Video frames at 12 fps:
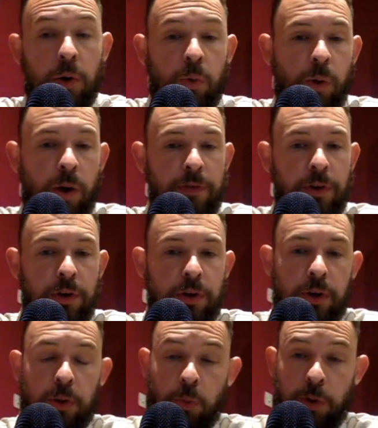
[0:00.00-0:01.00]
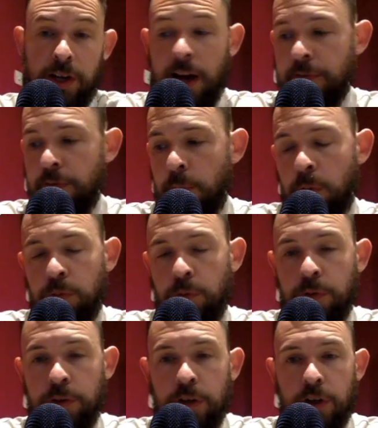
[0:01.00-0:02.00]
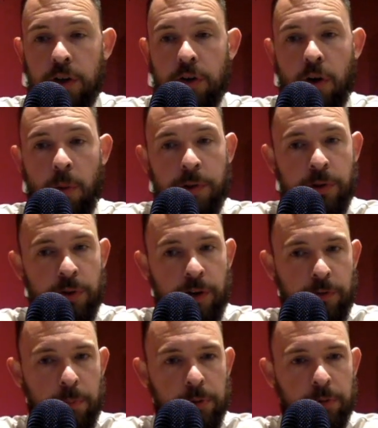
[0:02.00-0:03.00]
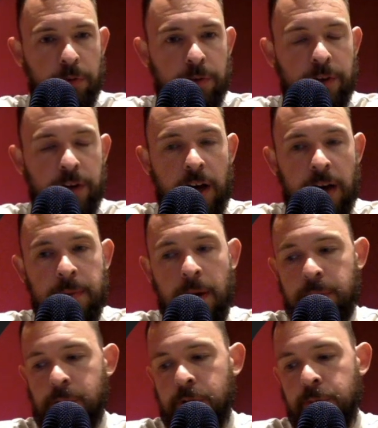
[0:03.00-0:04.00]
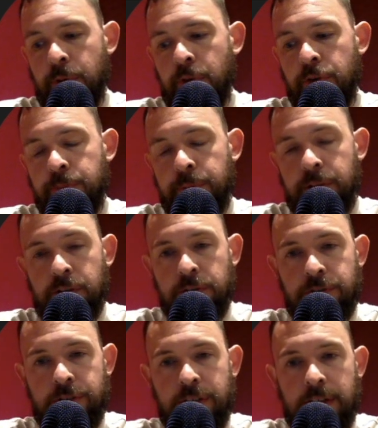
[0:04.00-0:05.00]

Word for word: Whether we have a bull run or we don't have a bull run, I'm happy with both because